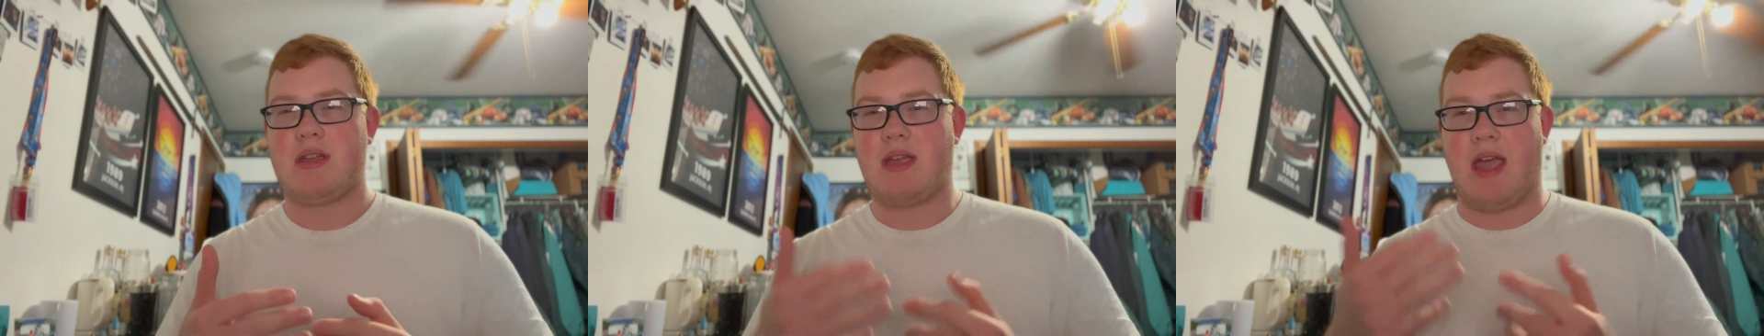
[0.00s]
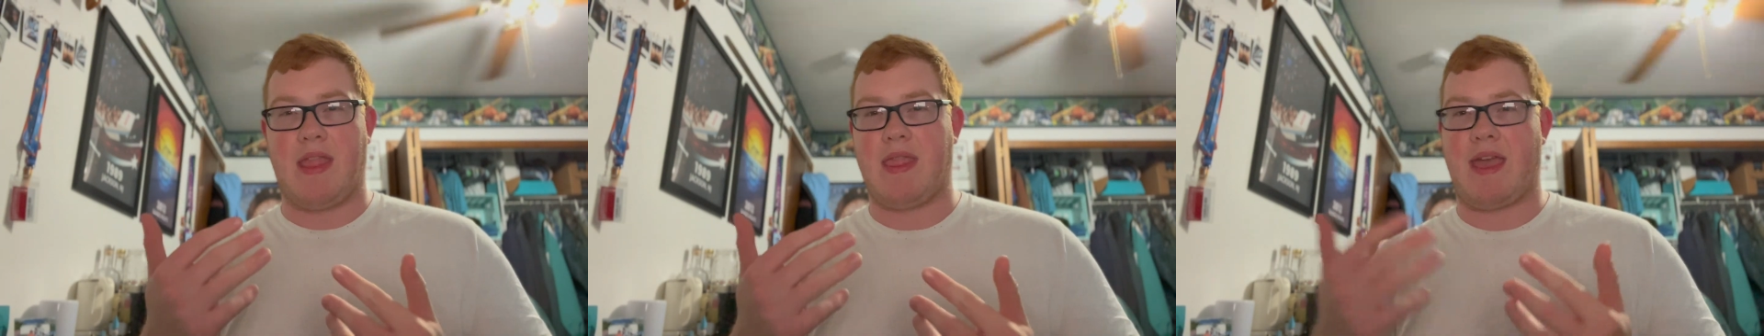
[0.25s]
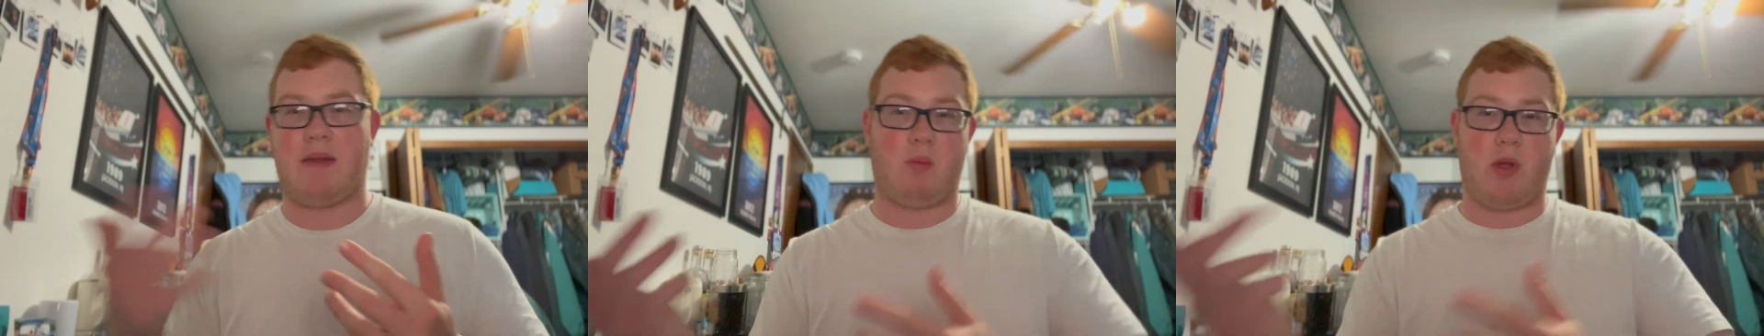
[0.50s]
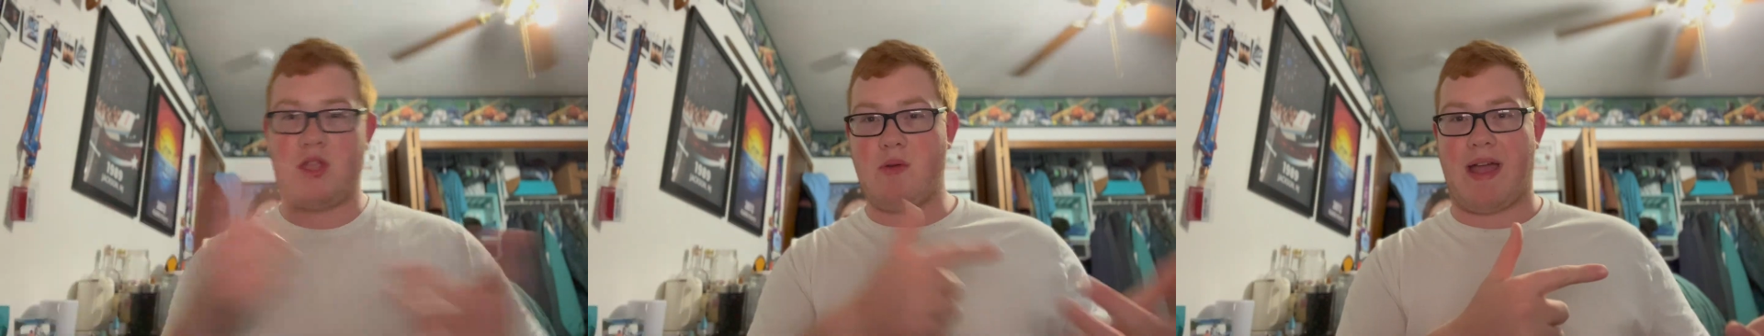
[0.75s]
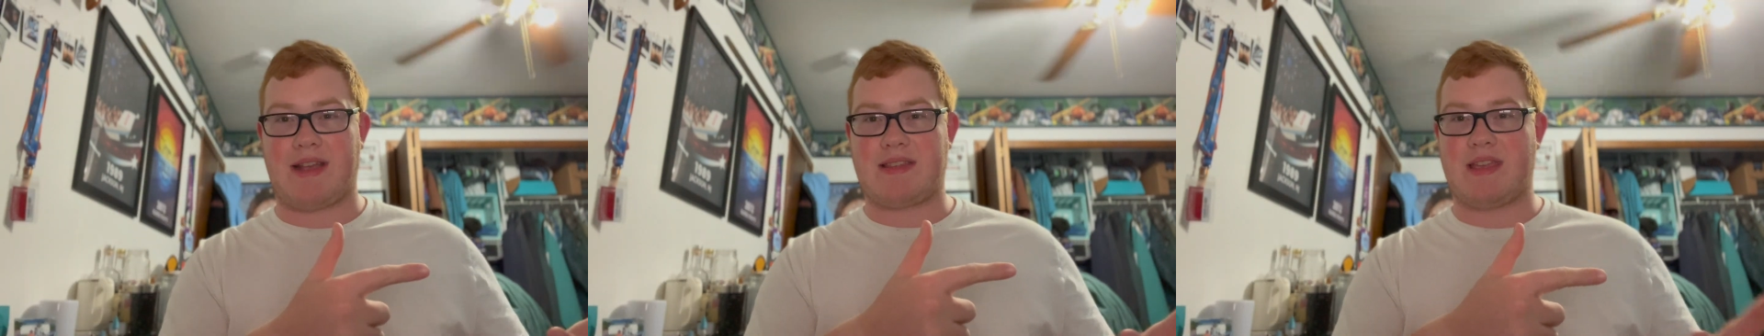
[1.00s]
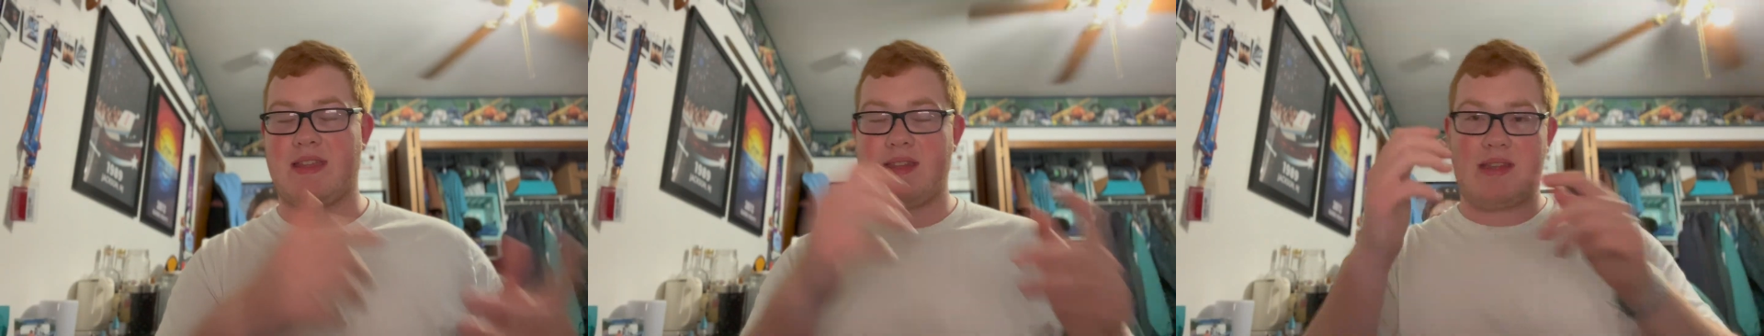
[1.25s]
and then when you
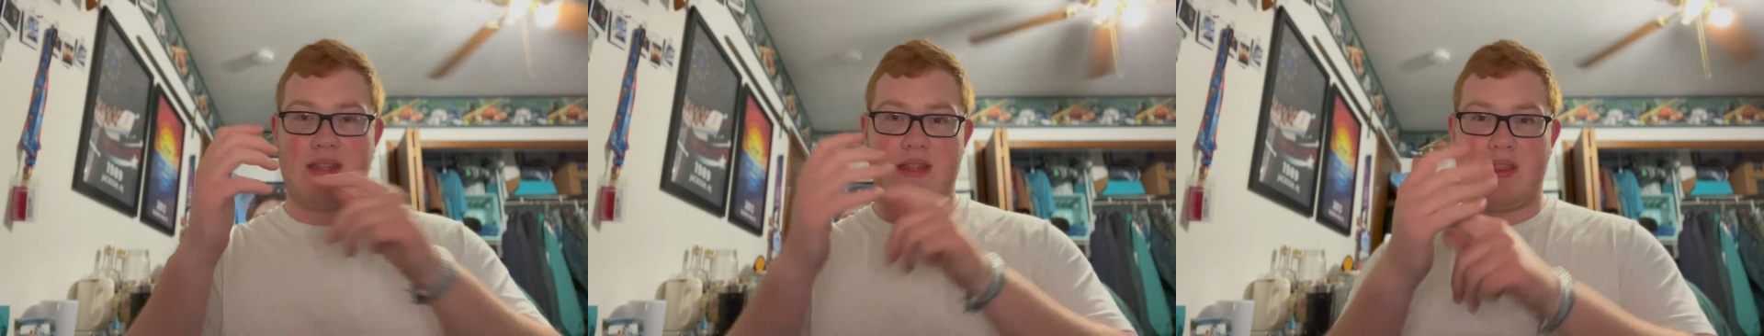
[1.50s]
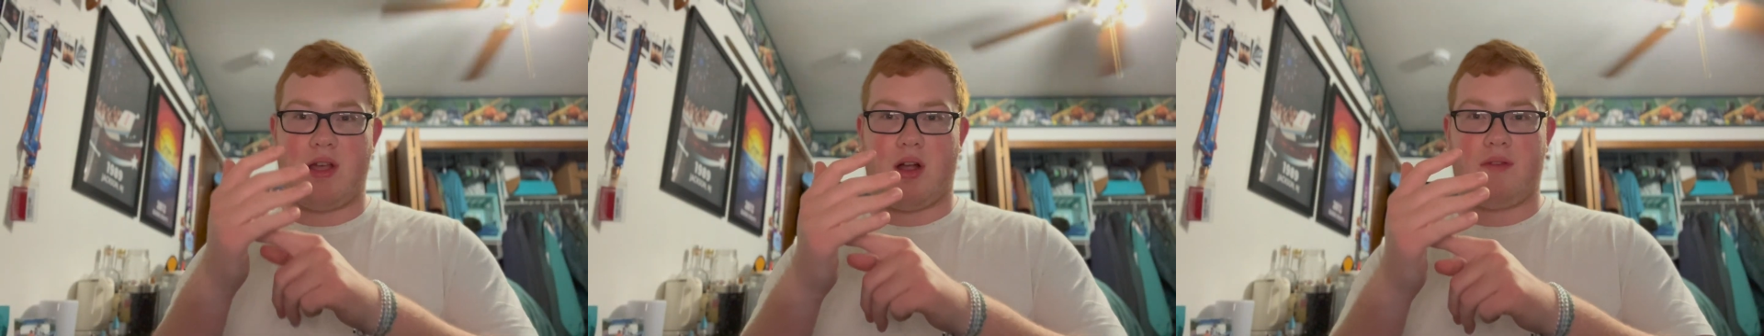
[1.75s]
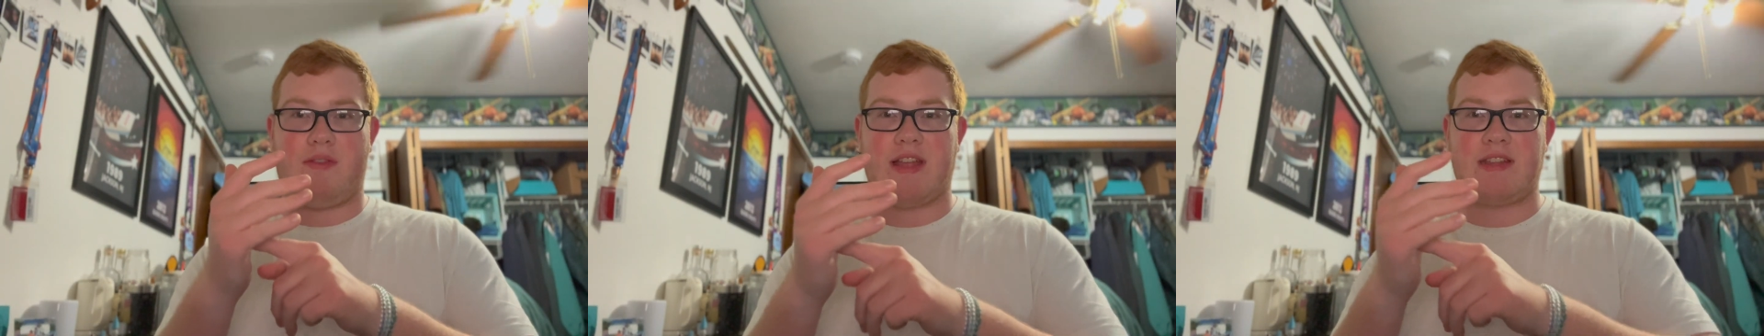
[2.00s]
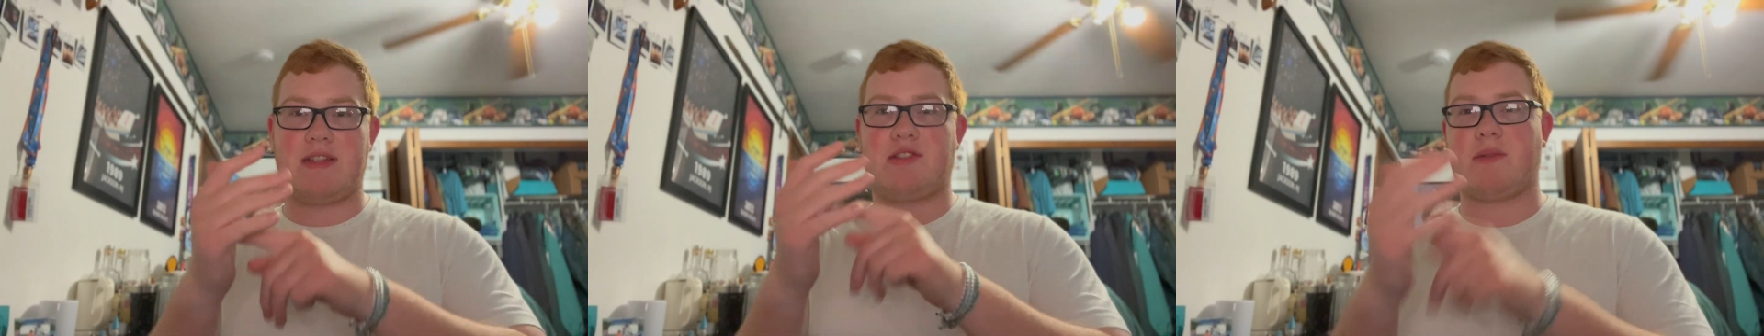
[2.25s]
exit, the RFID